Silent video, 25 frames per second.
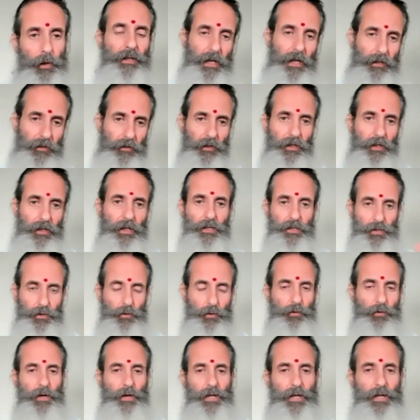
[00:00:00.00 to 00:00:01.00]
The idea is you
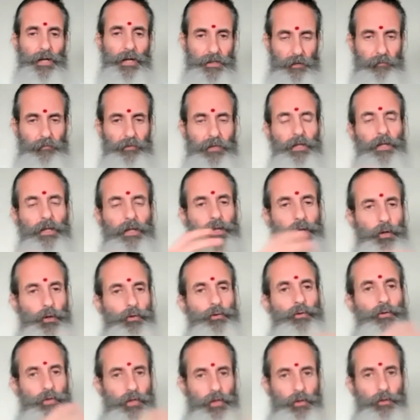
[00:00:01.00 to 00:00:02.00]
create something and you
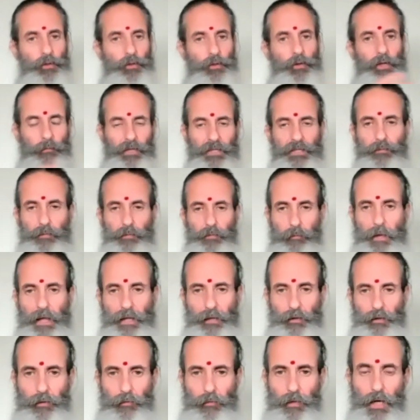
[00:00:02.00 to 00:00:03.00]
continue, it builds
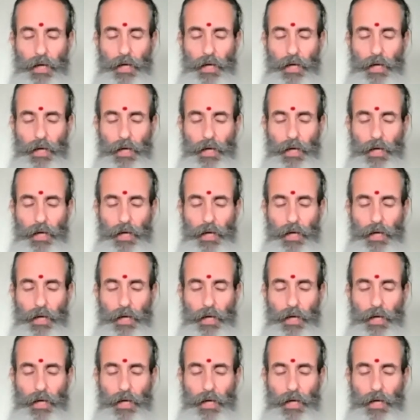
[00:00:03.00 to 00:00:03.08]
momentum.